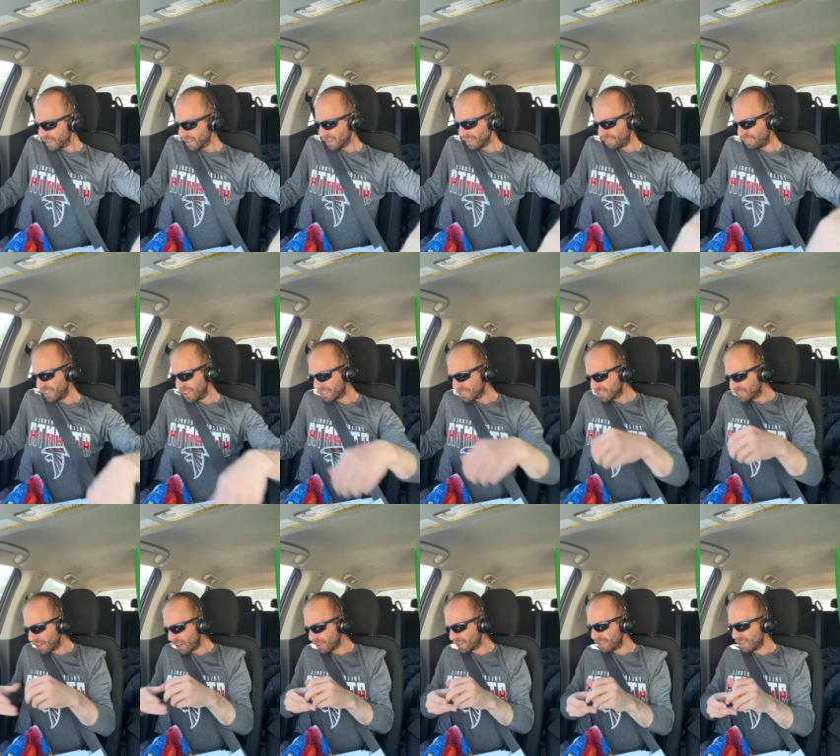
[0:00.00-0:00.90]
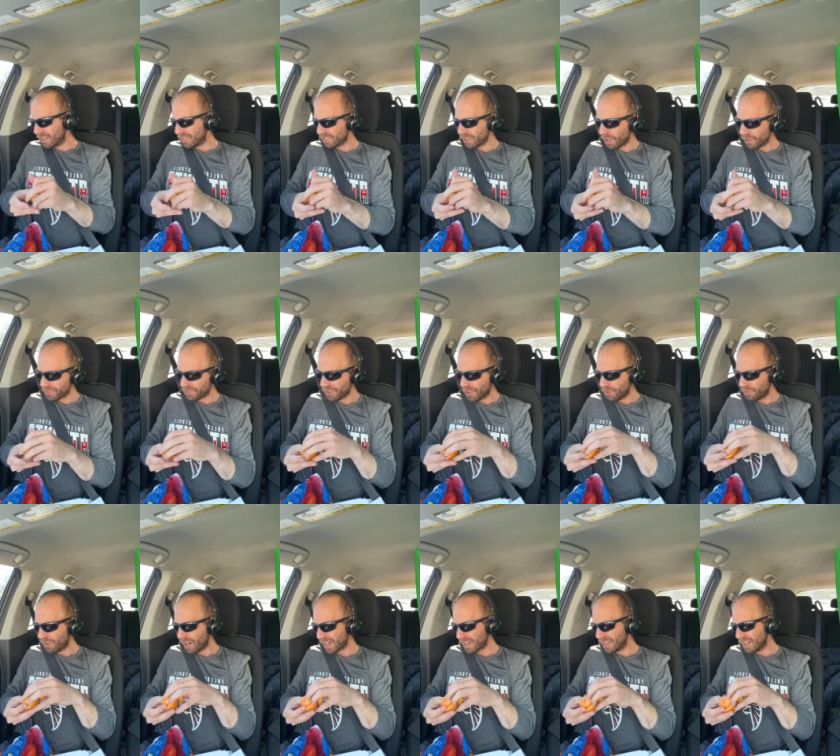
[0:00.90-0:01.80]
The Fifth Circuit has also
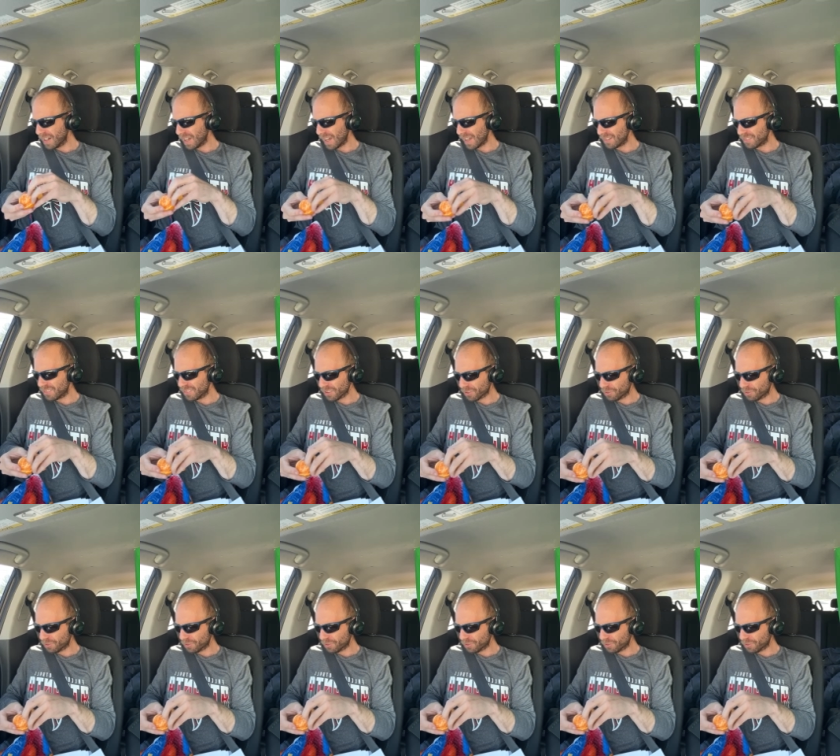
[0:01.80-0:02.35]
recognized